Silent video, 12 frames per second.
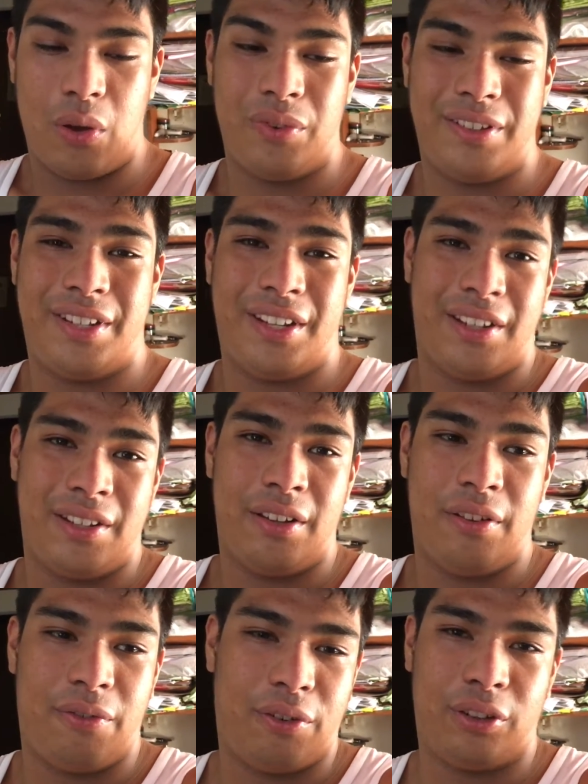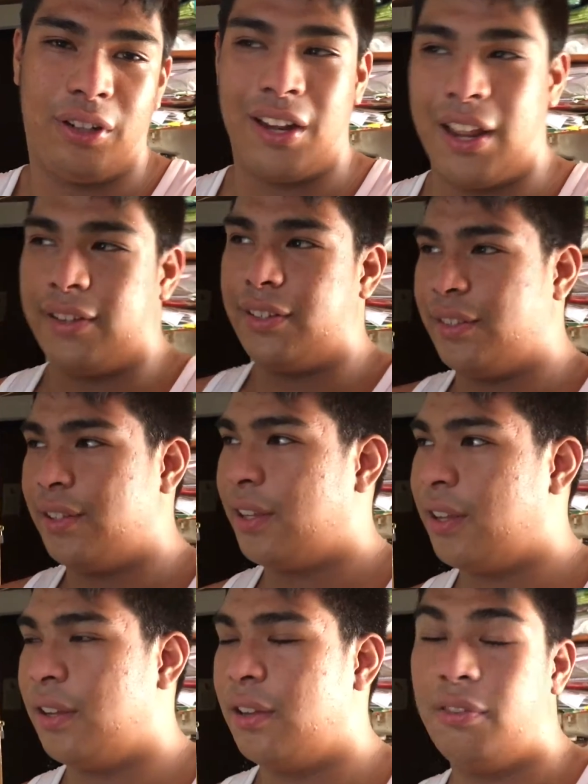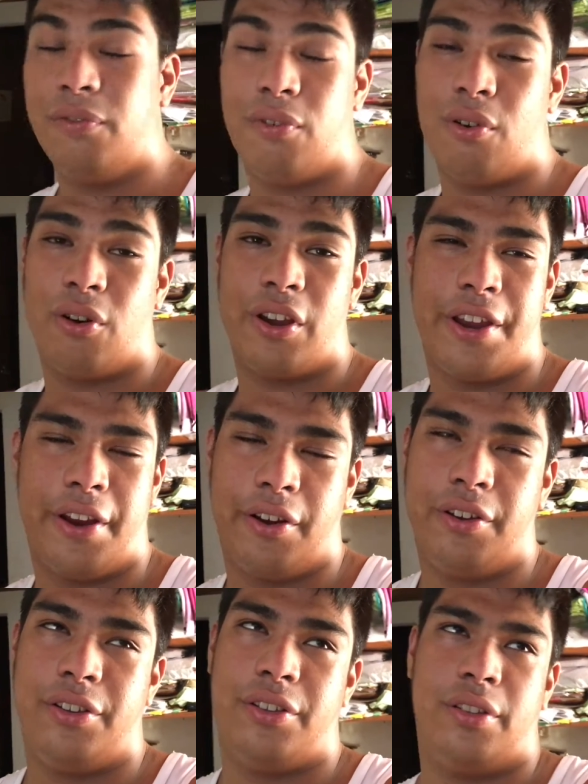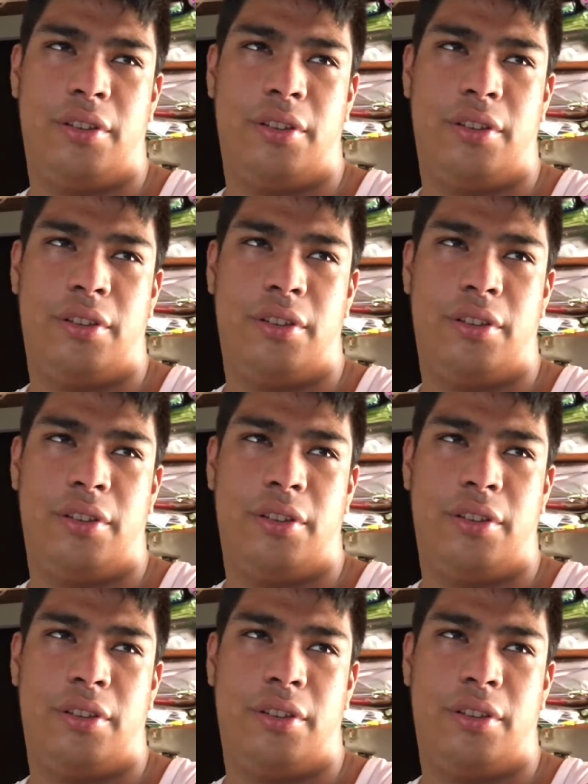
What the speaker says: we did for the last 4 years.